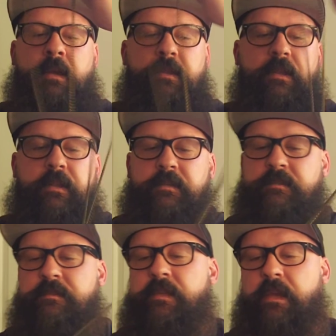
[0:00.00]
And then this
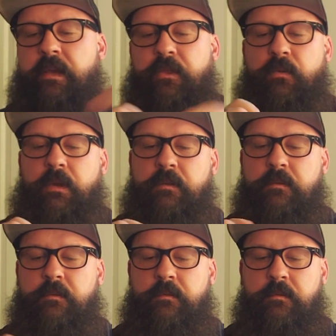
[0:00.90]
is the other one.
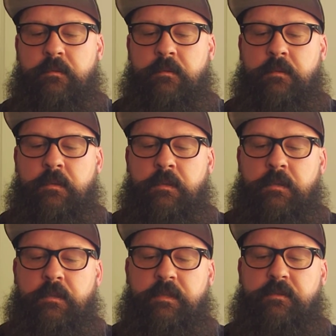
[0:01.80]

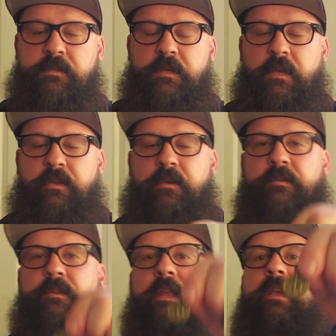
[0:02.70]
This is another.
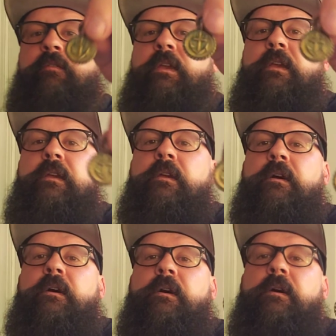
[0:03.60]
It's a Navy.
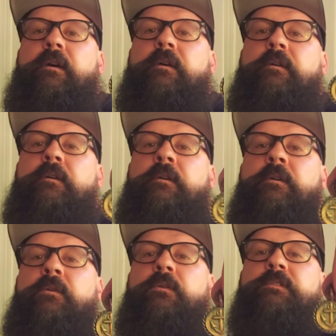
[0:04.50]

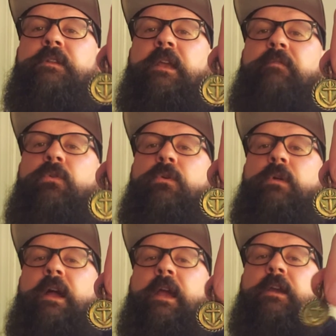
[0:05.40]
It's a
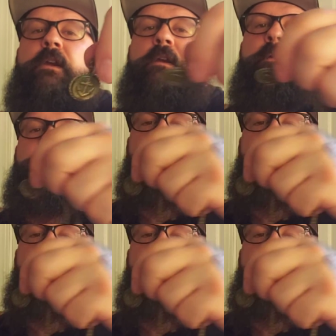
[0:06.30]
naval anchor,